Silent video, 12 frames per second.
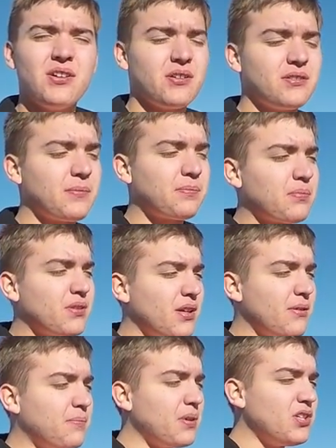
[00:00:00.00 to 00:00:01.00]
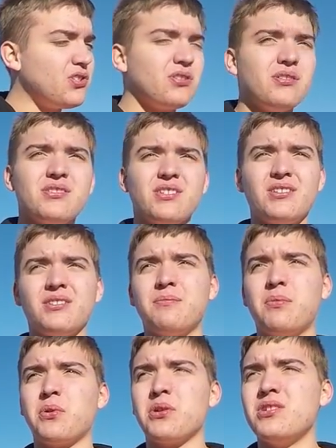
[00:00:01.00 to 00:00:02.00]
Okay. The pictures on the
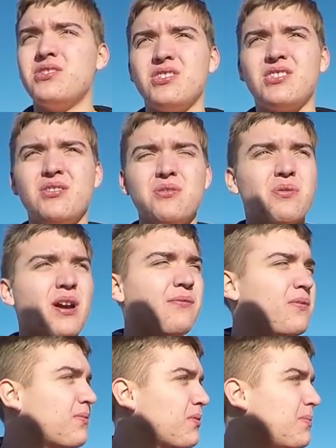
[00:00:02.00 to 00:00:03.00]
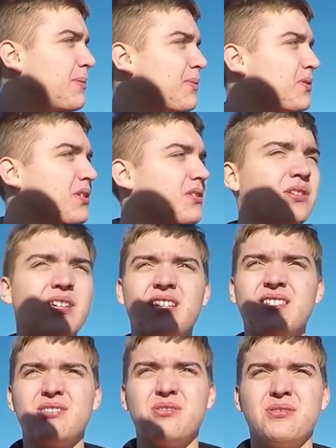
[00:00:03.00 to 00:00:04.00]
board is just too graphic for people to look
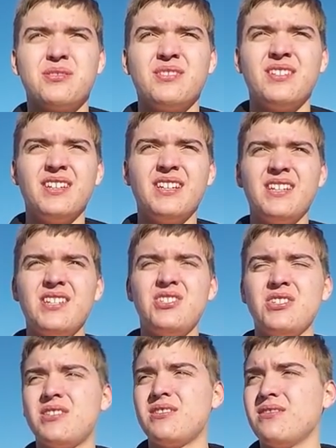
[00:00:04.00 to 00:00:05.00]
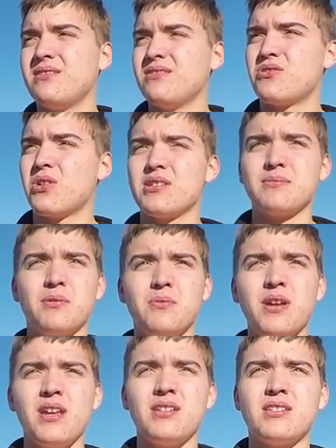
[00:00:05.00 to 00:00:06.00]
at, so it just draws them
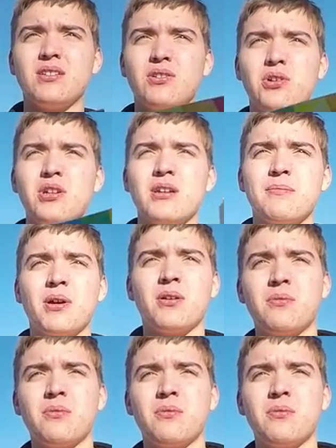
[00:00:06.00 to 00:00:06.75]
away to learning about